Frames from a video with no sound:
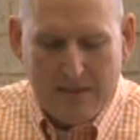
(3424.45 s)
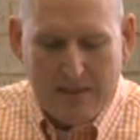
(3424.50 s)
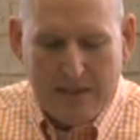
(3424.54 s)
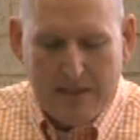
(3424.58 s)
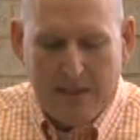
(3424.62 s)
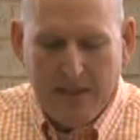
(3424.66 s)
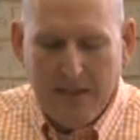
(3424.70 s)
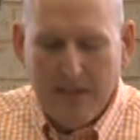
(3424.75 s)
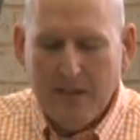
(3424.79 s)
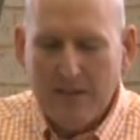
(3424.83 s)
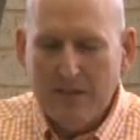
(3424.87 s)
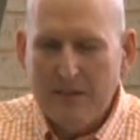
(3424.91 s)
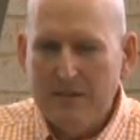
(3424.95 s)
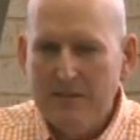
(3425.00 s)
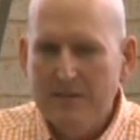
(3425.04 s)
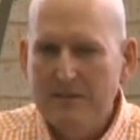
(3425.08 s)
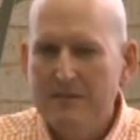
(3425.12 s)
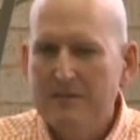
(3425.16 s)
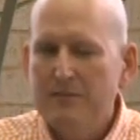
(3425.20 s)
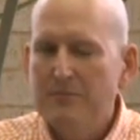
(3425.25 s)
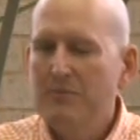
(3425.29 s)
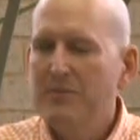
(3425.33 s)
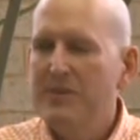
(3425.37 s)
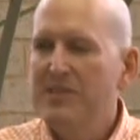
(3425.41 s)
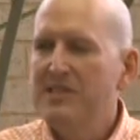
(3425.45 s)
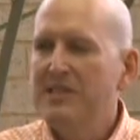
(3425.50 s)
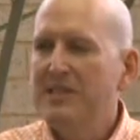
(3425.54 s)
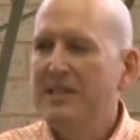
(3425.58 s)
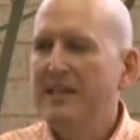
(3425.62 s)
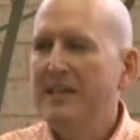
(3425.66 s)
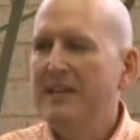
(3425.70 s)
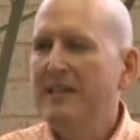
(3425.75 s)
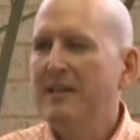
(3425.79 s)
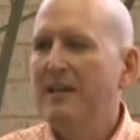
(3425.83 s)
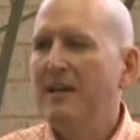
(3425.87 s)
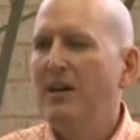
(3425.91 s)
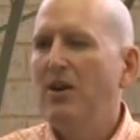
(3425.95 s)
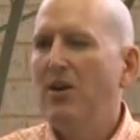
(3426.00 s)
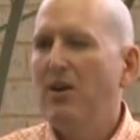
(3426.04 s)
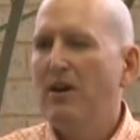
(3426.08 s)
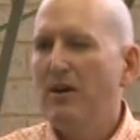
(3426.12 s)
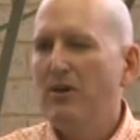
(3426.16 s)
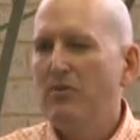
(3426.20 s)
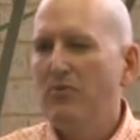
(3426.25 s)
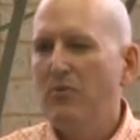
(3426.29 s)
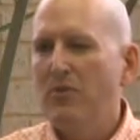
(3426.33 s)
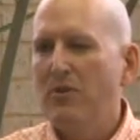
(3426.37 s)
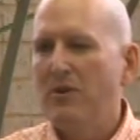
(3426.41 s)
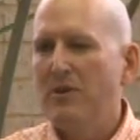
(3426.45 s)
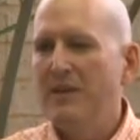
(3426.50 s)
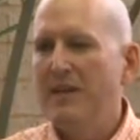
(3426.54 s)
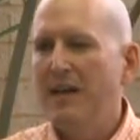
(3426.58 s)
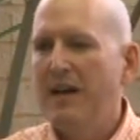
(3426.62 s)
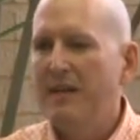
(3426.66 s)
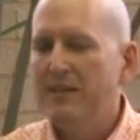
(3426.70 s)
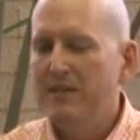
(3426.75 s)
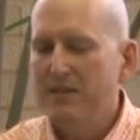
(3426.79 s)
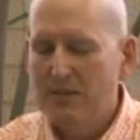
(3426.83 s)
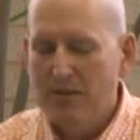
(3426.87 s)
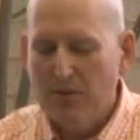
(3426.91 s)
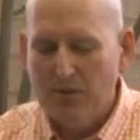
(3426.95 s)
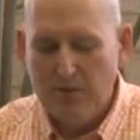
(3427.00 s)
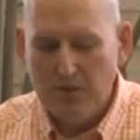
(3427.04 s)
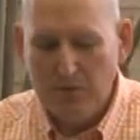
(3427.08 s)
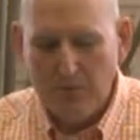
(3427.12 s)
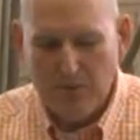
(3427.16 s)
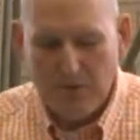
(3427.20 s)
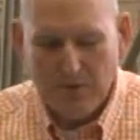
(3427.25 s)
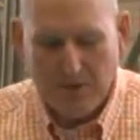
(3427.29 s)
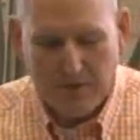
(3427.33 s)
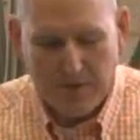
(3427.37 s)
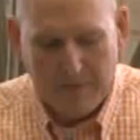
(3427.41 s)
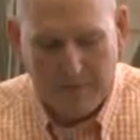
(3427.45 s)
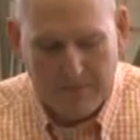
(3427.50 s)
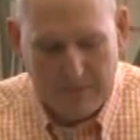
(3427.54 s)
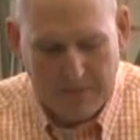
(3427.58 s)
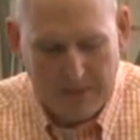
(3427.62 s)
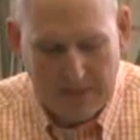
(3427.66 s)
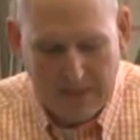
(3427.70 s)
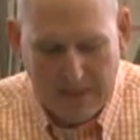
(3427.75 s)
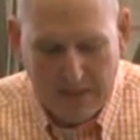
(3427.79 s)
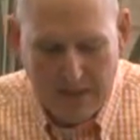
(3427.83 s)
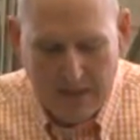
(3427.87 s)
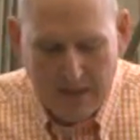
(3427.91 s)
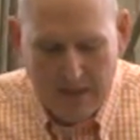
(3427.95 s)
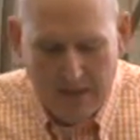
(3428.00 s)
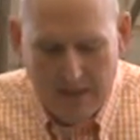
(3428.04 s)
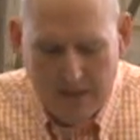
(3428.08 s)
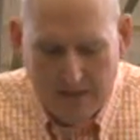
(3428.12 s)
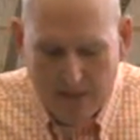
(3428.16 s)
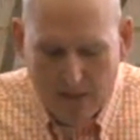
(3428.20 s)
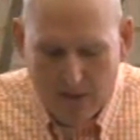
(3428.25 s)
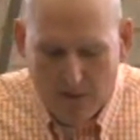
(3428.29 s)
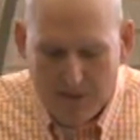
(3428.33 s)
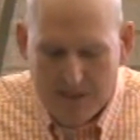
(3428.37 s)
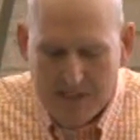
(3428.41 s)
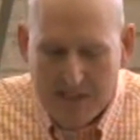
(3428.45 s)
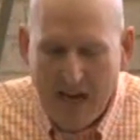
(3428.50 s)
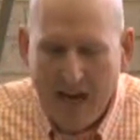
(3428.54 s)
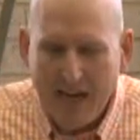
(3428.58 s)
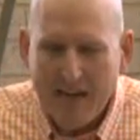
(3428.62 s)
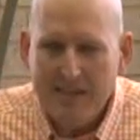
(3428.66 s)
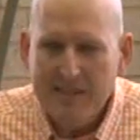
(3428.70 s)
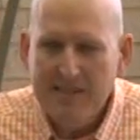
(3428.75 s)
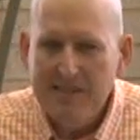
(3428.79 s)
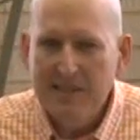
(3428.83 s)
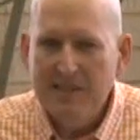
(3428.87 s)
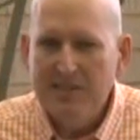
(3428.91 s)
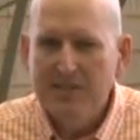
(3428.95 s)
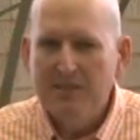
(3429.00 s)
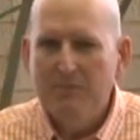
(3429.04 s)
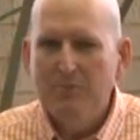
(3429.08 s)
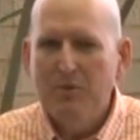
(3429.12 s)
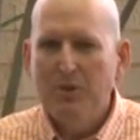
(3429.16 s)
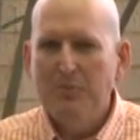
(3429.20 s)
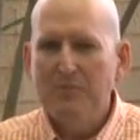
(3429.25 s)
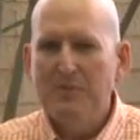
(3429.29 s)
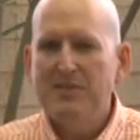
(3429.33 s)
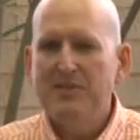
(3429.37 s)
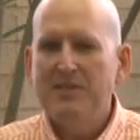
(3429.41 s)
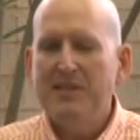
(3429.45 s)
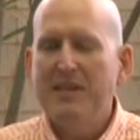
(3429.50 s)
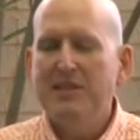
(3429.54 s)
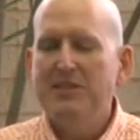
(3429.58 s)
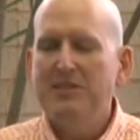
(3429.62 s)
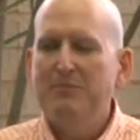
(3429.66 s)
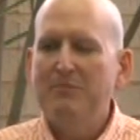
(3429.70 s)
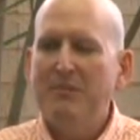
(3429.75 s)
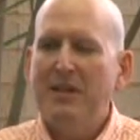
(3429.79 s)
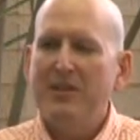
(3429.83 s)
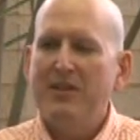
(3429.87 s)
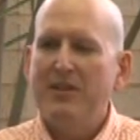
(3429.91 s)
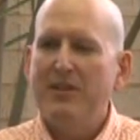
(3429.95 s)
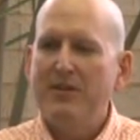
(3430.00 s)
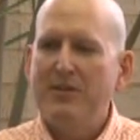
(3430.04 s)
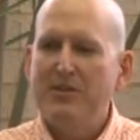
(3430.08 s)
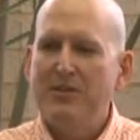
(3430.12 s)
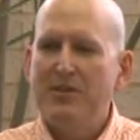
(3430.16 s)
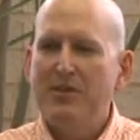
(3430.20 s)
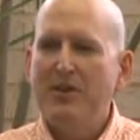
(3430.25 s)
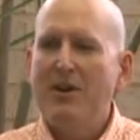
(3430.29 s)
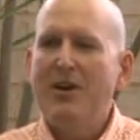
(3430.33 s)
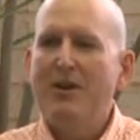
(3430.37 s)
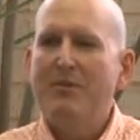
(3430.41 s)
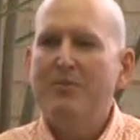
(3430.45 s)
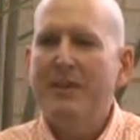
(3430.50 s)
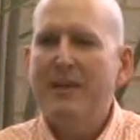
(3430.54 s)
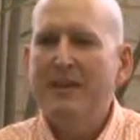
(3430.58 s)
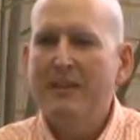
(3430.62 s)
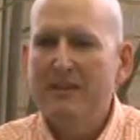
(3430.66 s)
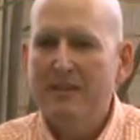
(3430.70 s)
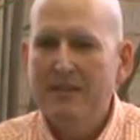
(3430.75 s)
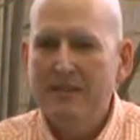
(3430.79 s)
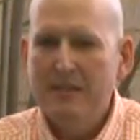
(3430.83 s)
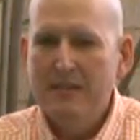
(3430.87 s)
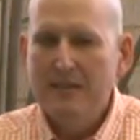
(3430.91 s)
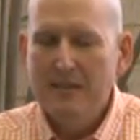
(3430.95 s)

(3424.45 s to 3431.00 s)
And here we see a hard war, not a total war. There was not extensive mobilization by the Union Army